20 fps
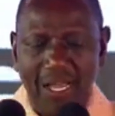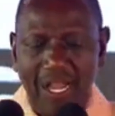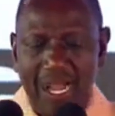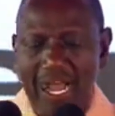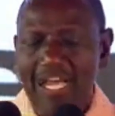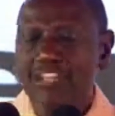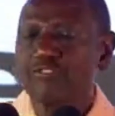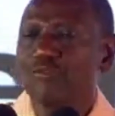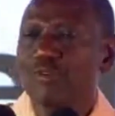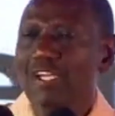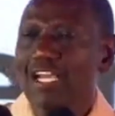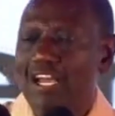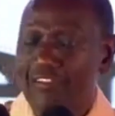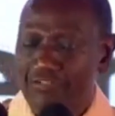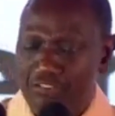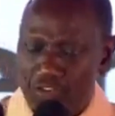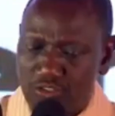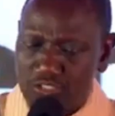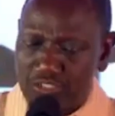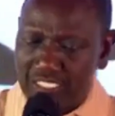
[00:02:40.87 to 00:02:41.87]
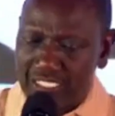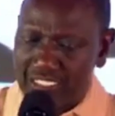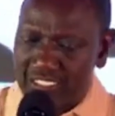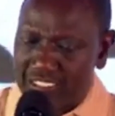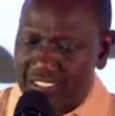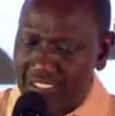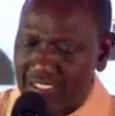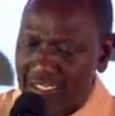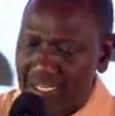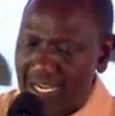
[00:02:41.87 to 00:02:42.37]
As we have noted,
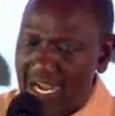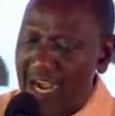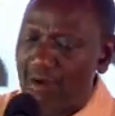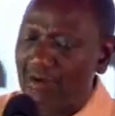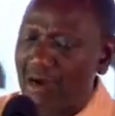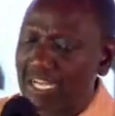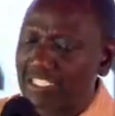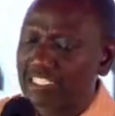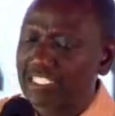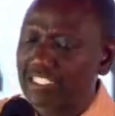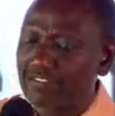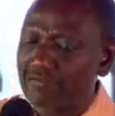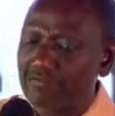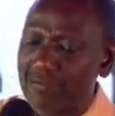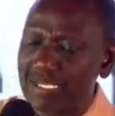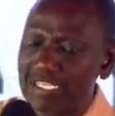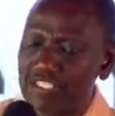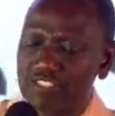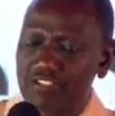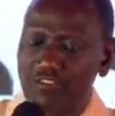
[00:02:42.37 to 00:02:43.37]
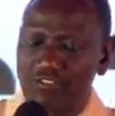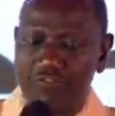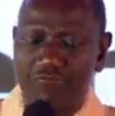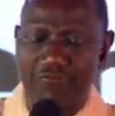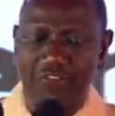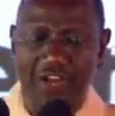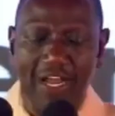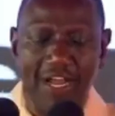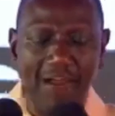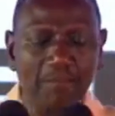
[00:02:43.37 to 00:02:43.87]
our achievements so
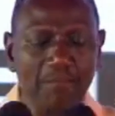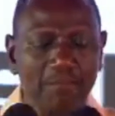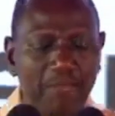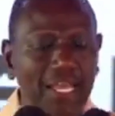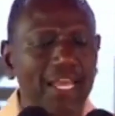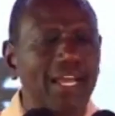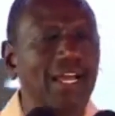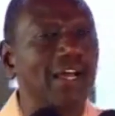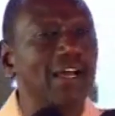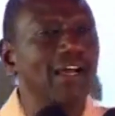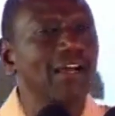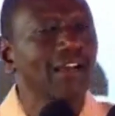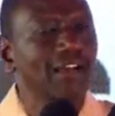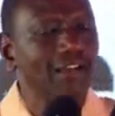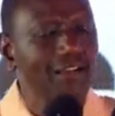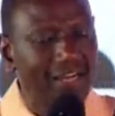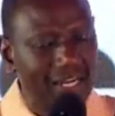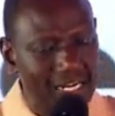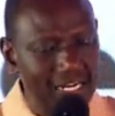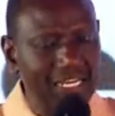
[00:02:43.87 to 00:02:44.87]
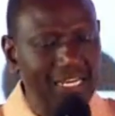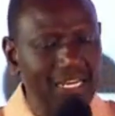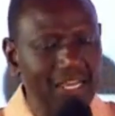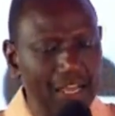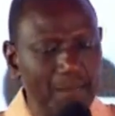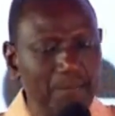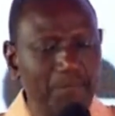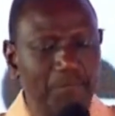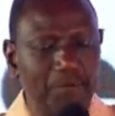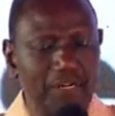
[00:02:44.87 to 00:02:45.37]
far bear clear
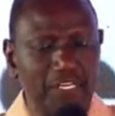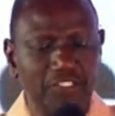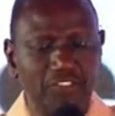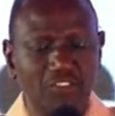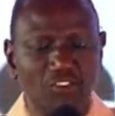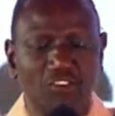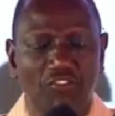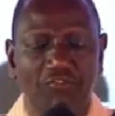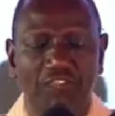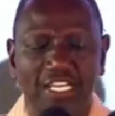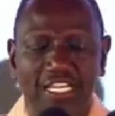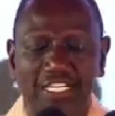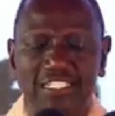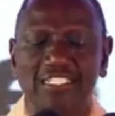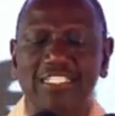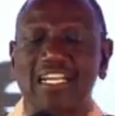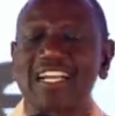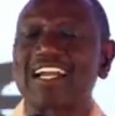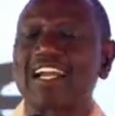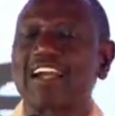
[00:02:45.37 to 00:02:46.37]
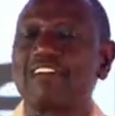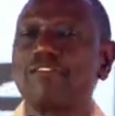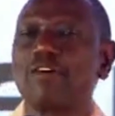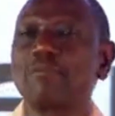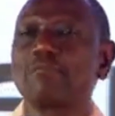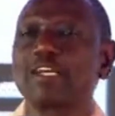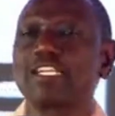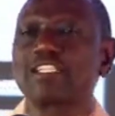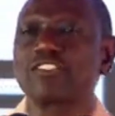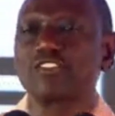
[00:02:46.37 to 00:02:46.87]
imprint of
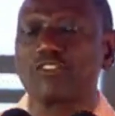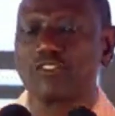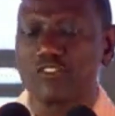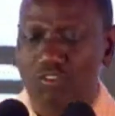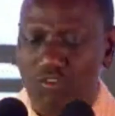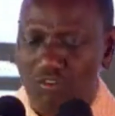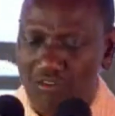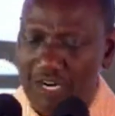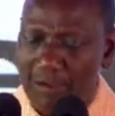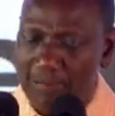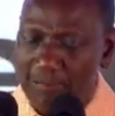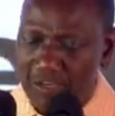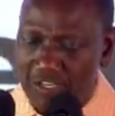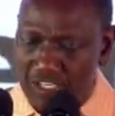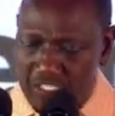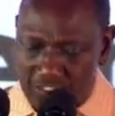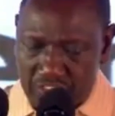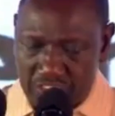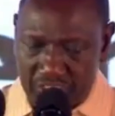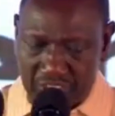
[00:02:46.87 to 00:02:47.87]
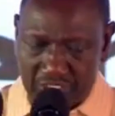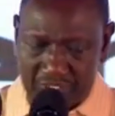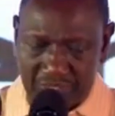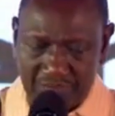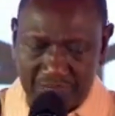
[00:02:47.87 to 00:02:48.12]
intergovernmental collaboration.